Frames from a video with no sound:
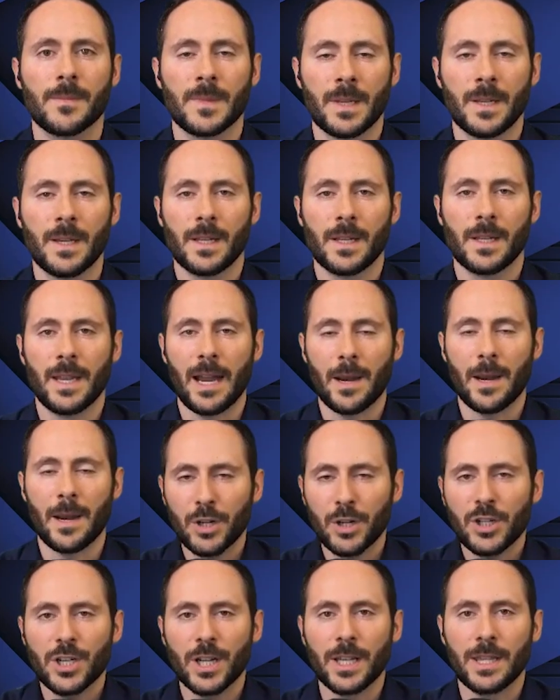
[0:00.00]
Yeah, I
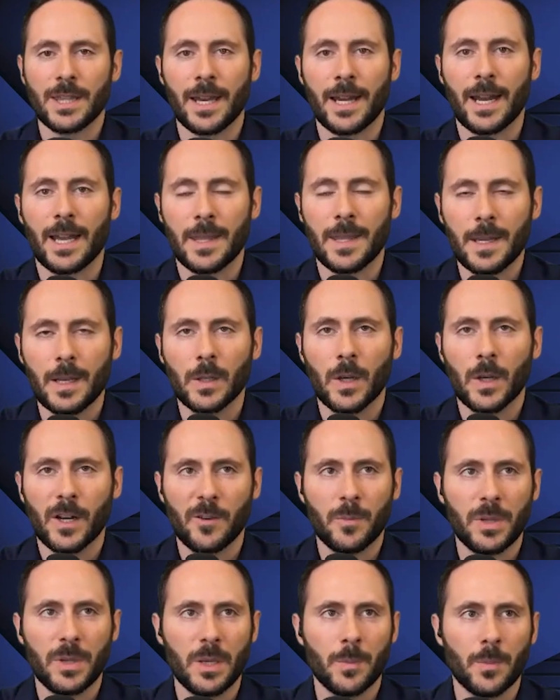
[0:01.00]
appreciate that. I think a lot
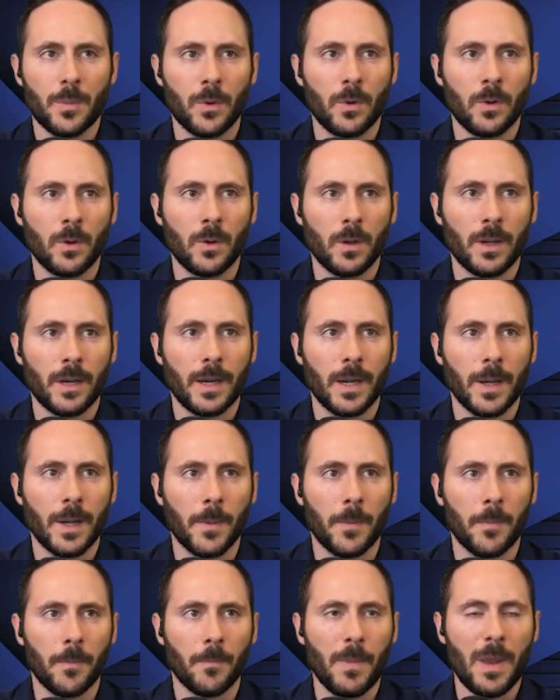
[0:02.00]
of people uh,
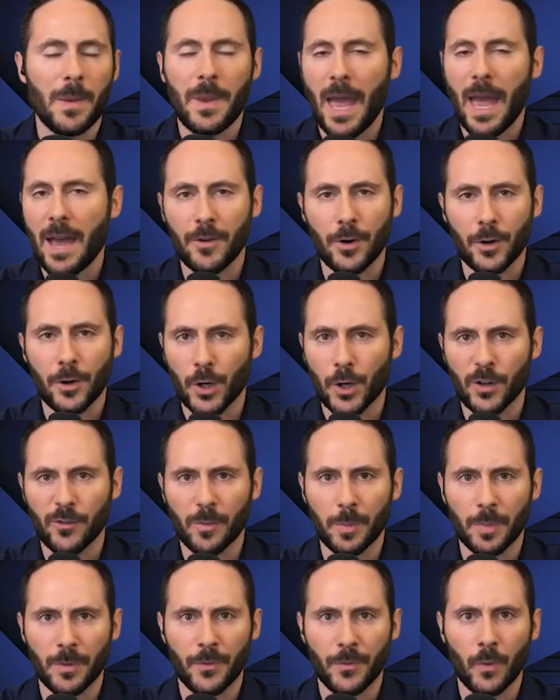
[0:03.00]
maybe haven't heard of
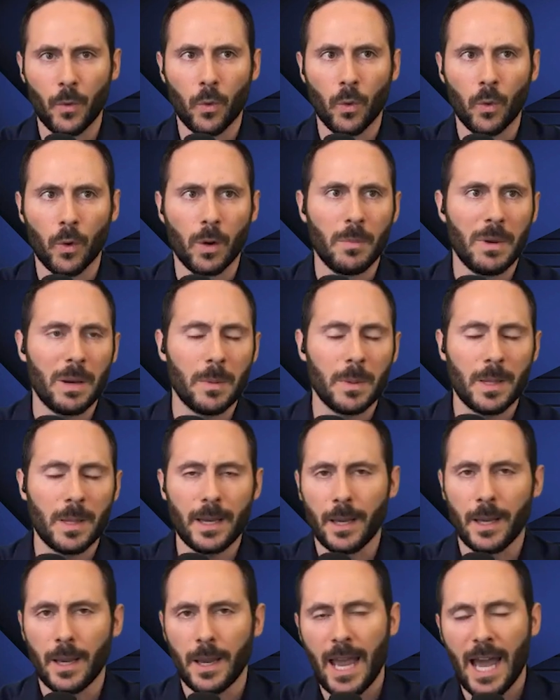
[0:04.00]
it before, or maybe
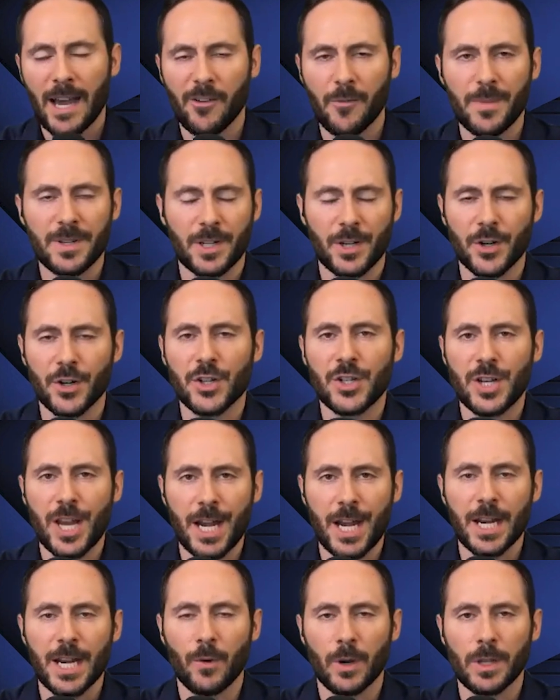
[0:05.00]
they have a
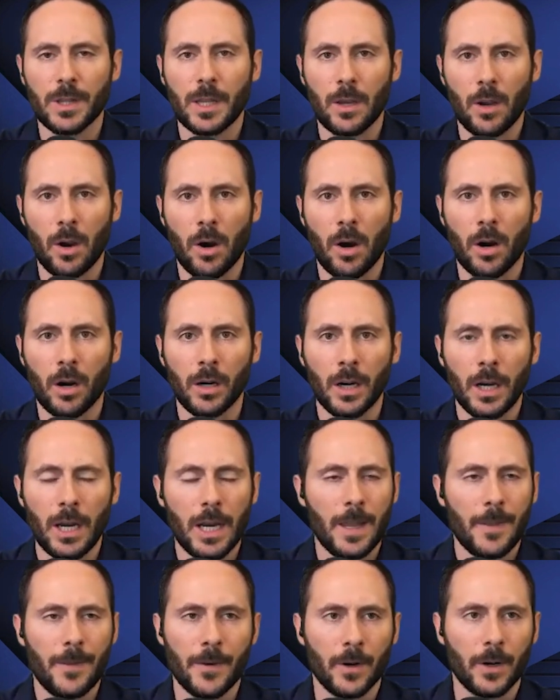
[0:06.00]
misunderstanding of what they are.
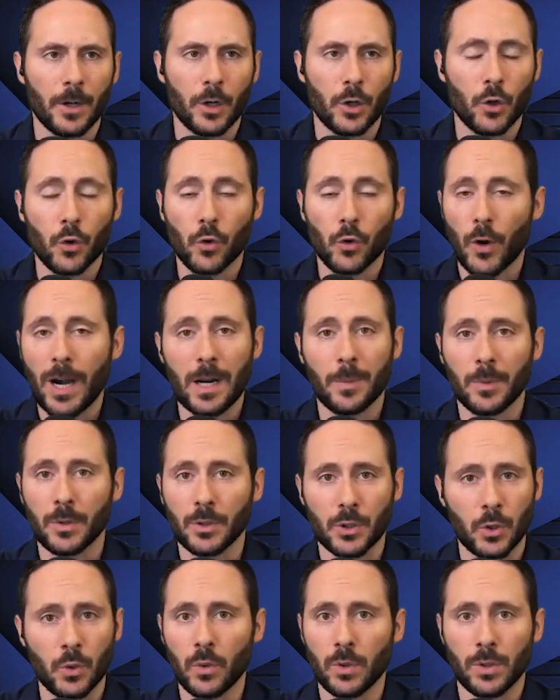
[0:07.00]
They're incredible
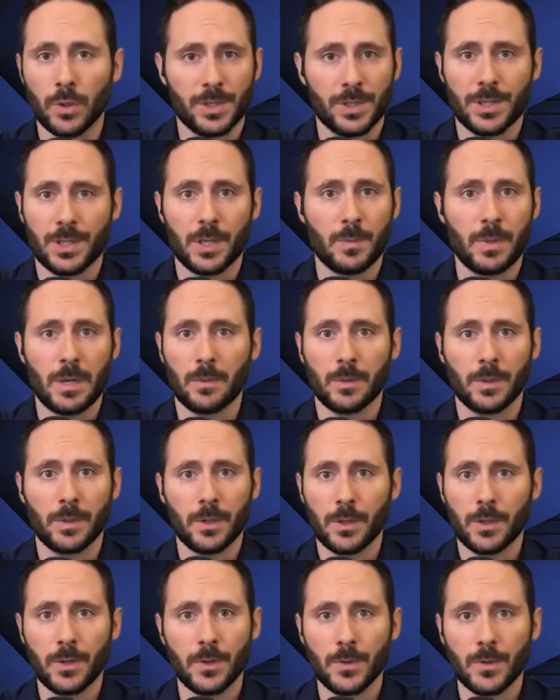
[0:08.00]
tools to be able to
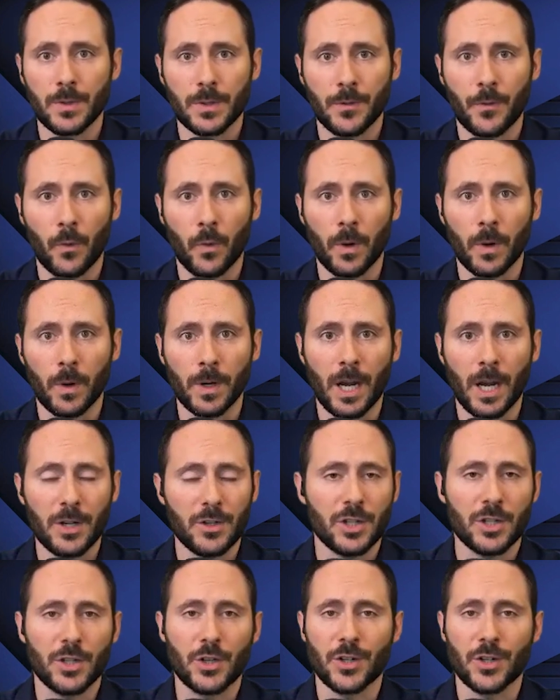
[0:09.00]
use for not
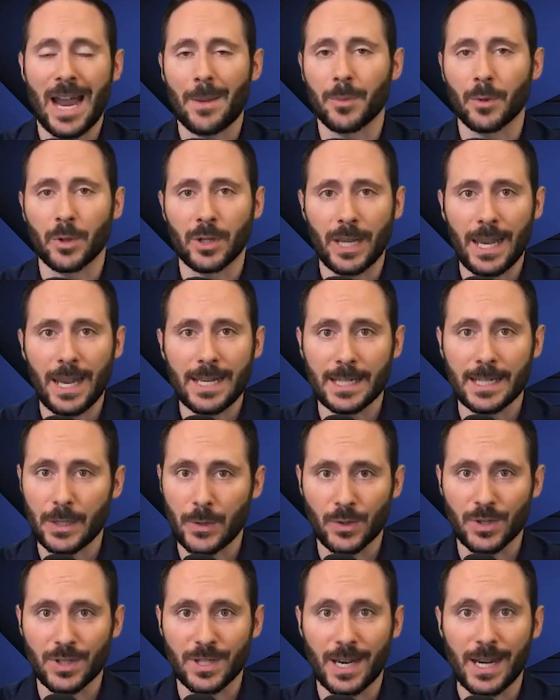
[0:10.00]
just your capital gains, like you
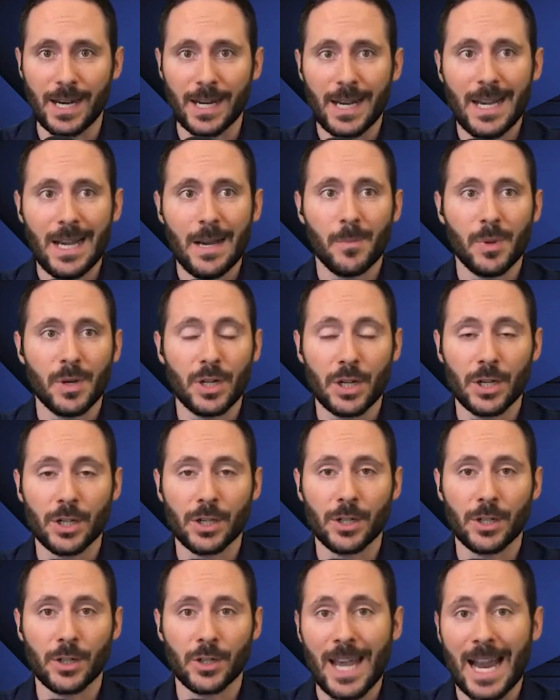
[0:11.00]
were saying, but your
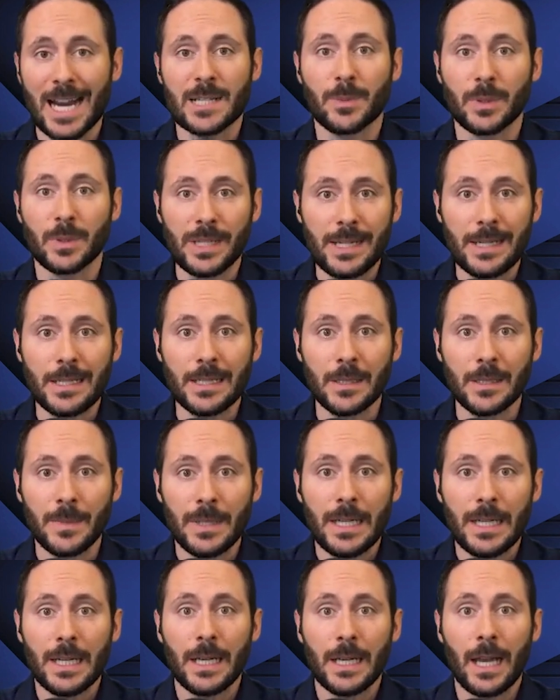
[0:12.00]
your taxable income
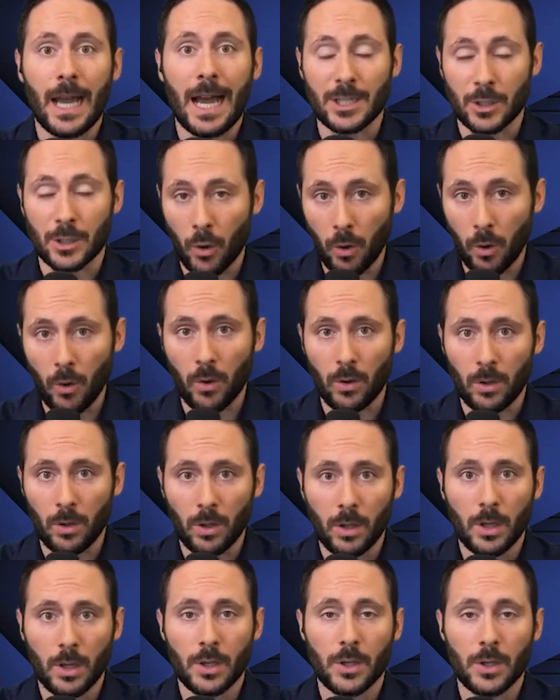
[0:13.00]
as a whole.
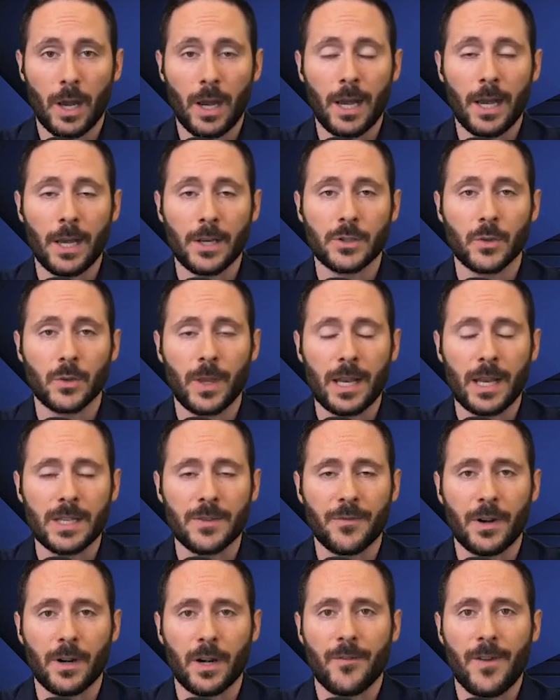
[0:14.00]
Uh, so that's
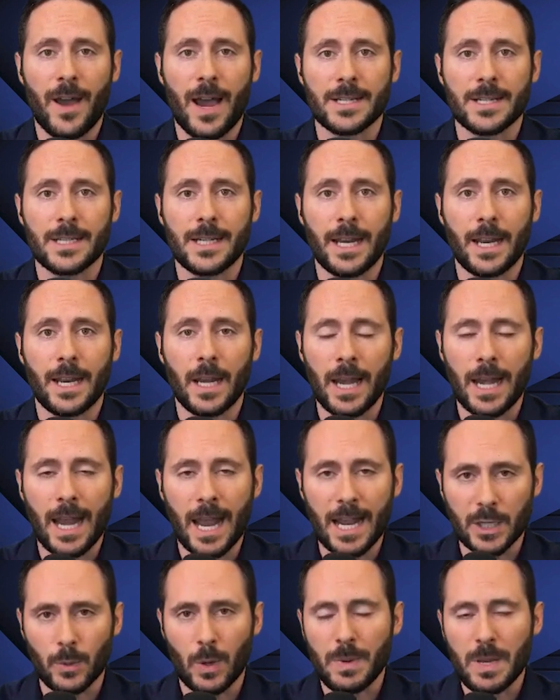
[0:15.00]
very fascinating, and, and
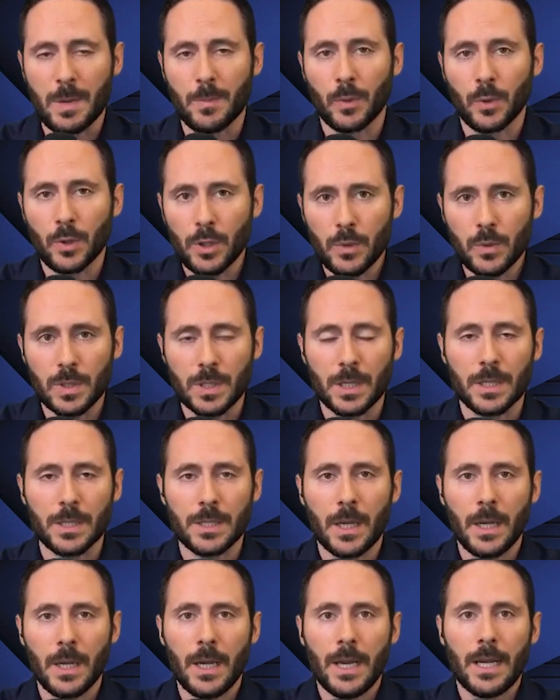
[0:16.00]
hence why people use this.
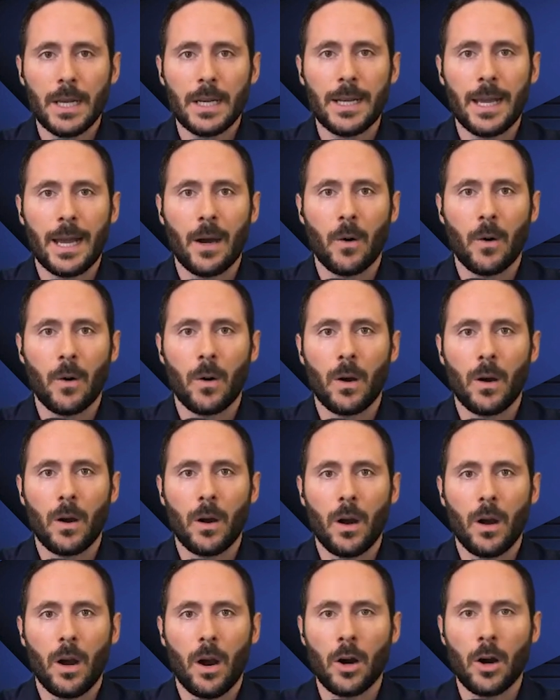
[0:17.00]
Now,
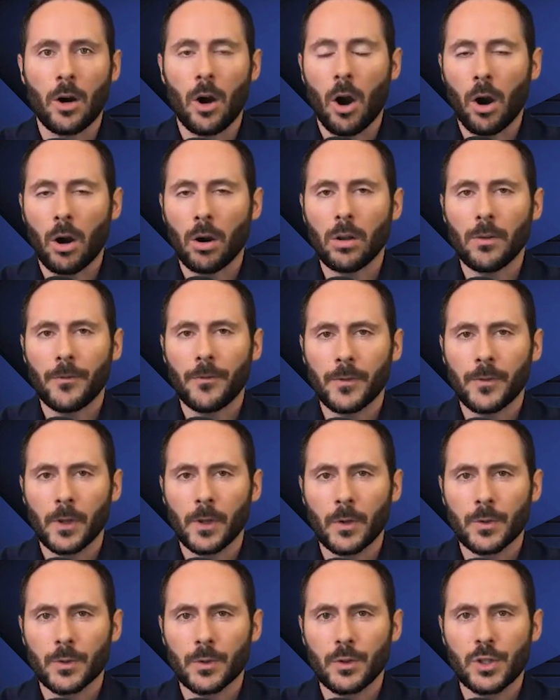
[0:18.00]
are all flow
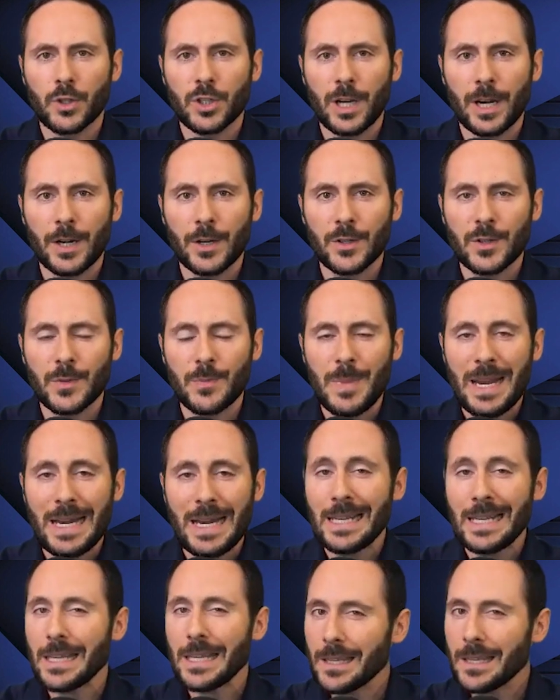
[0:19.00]
through shares
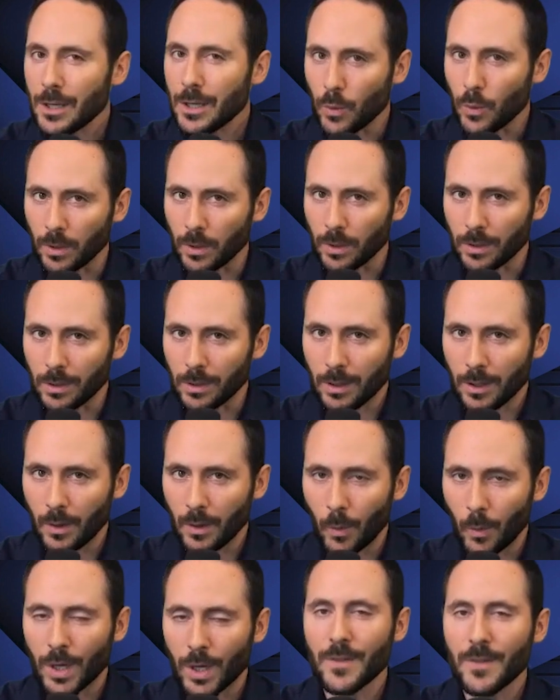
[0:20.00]
made equal?
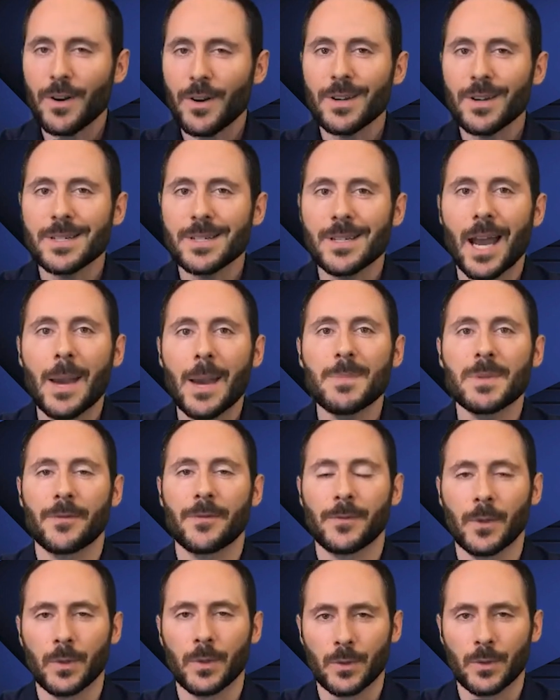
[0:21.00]
What are the various types of
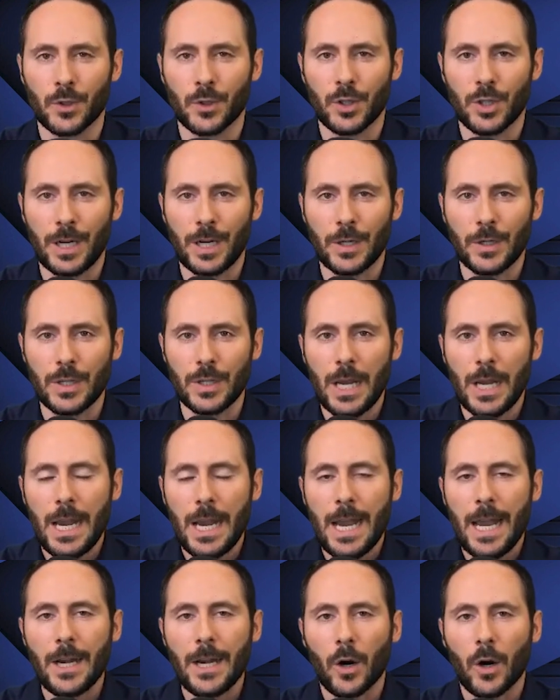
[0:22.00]
flow through shares,
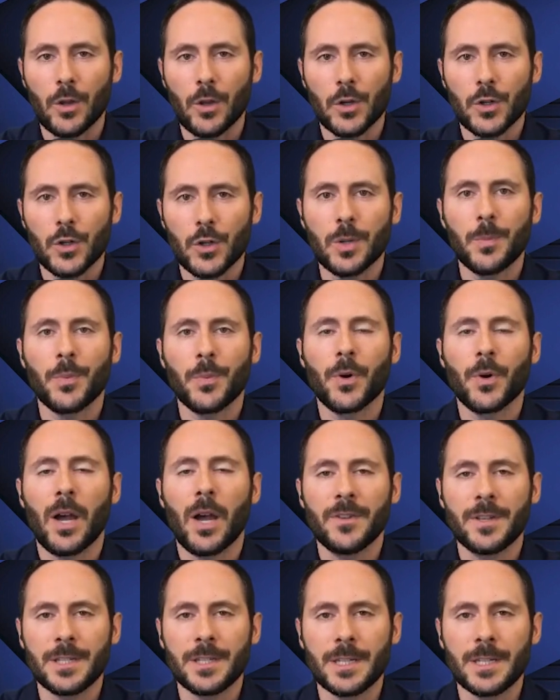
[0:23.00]
and are there certain
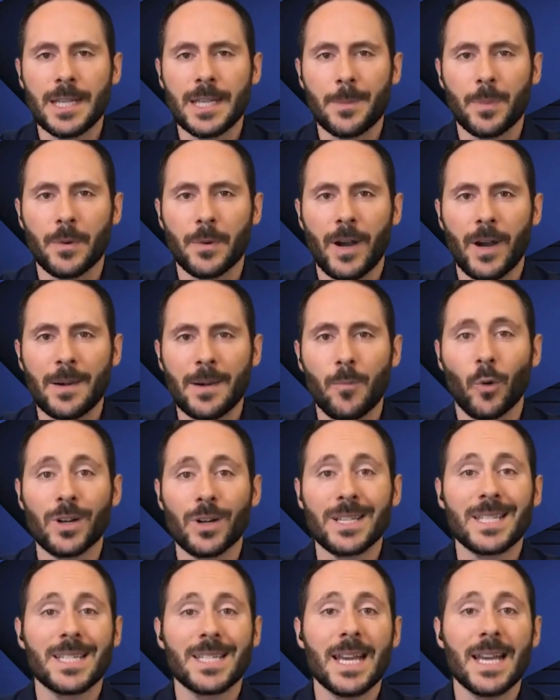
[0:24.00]
provinces that provide more
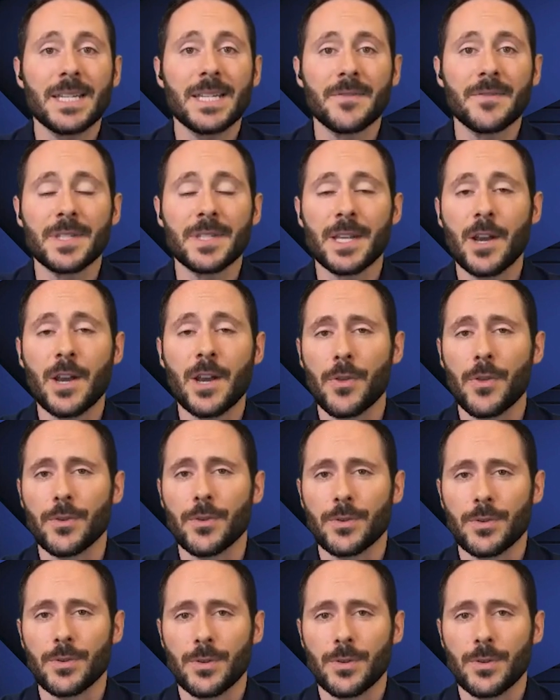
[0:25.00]
incentives than others?